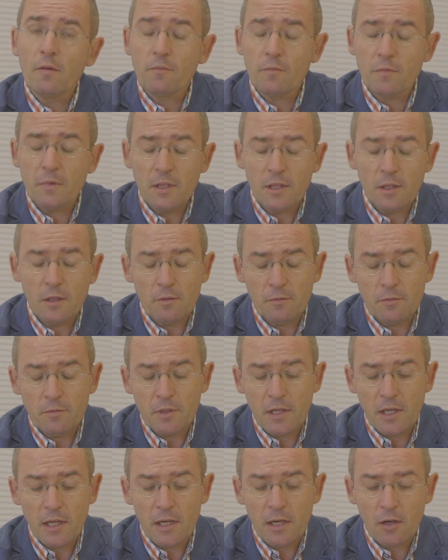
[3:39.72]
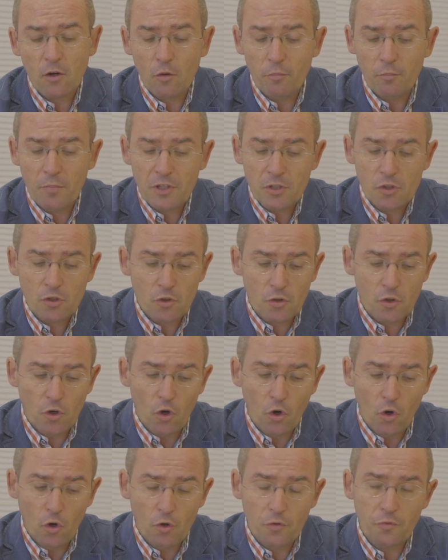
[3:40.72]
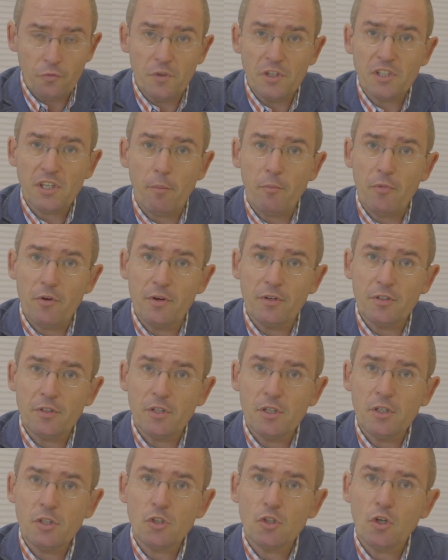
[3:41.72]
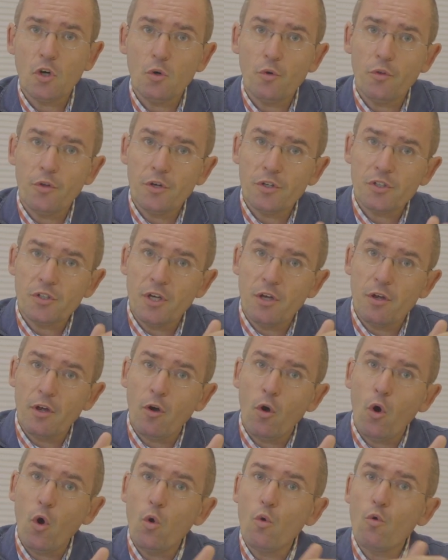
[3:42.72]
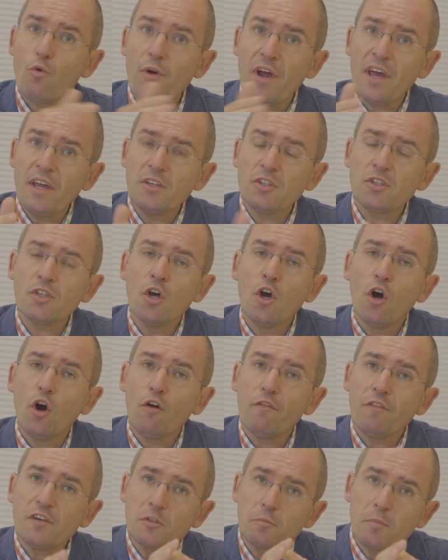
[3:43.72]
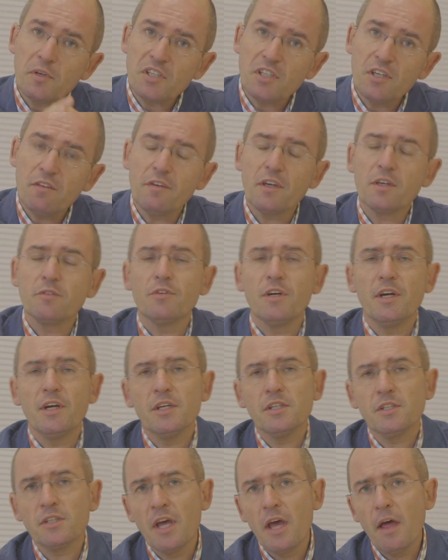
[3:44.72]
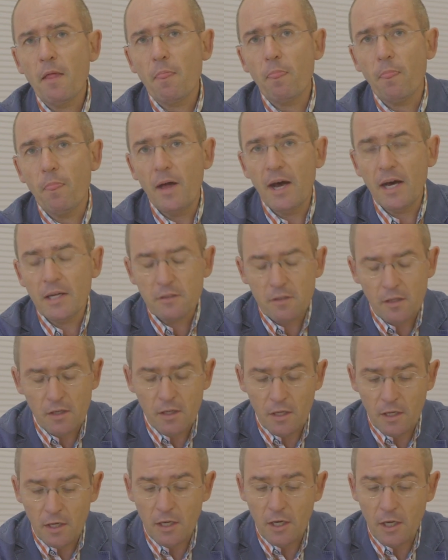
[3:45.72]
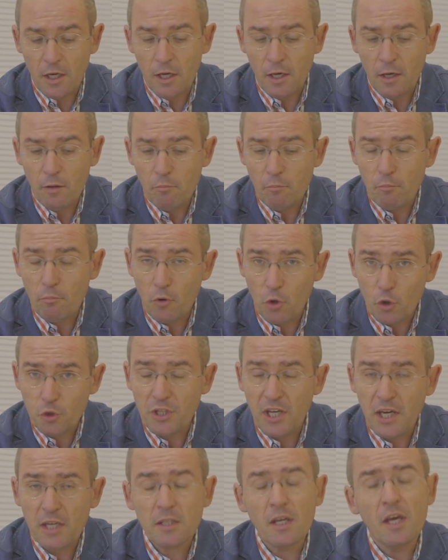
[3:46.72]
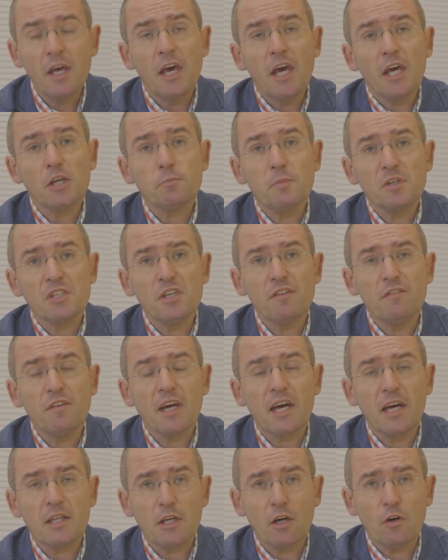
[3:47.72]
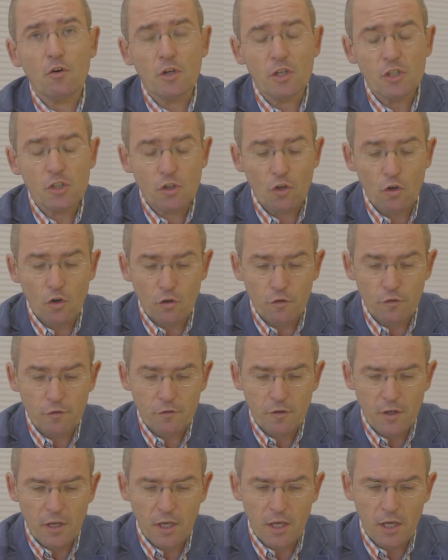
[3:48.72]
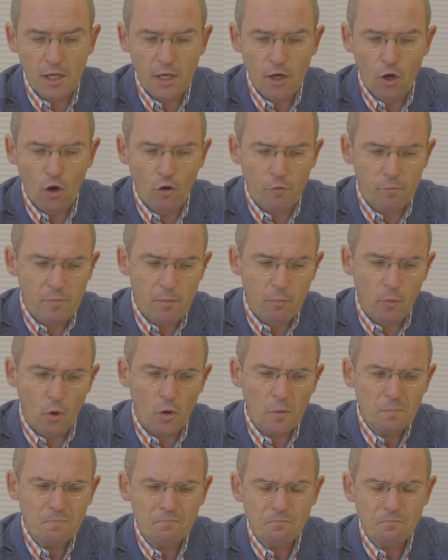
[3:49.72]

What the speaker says: the convention on disappearances. So there's a whole range of specific treaties that protect specific categories of people.